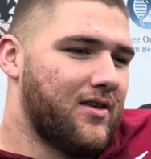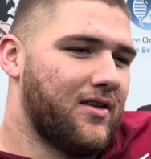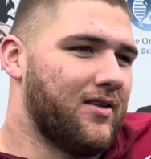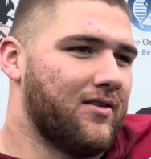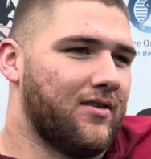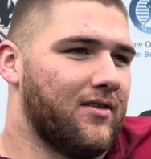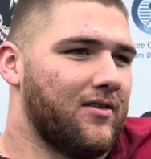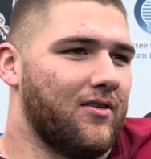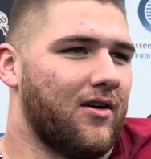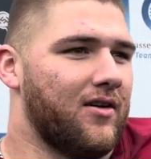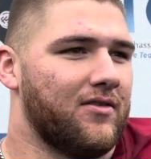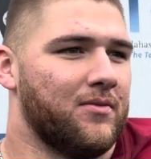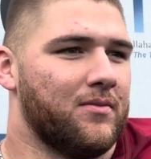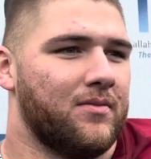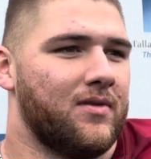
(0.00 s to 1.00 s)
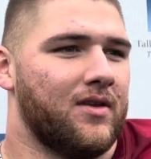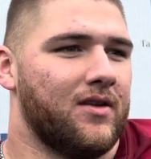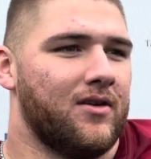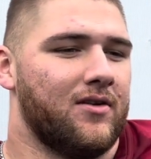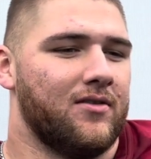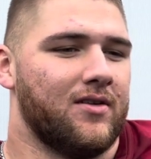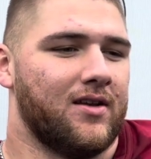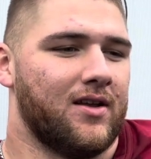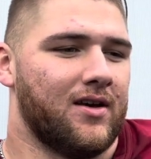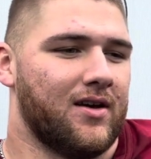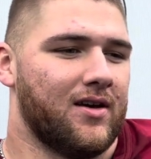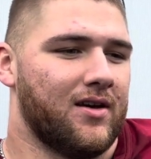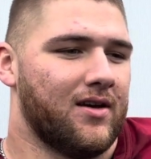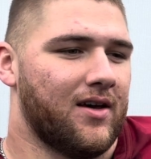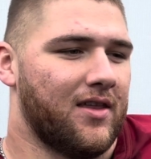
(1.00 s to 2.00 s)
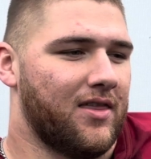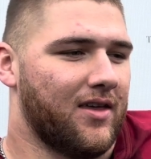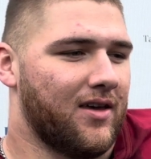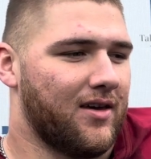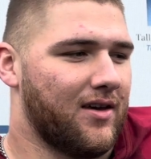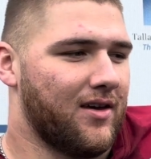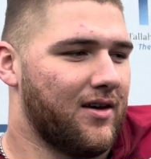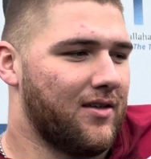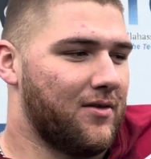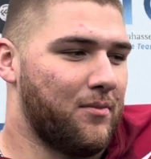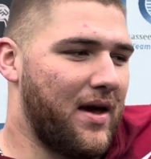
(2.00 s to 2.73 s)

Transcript: This is awesome, and I think the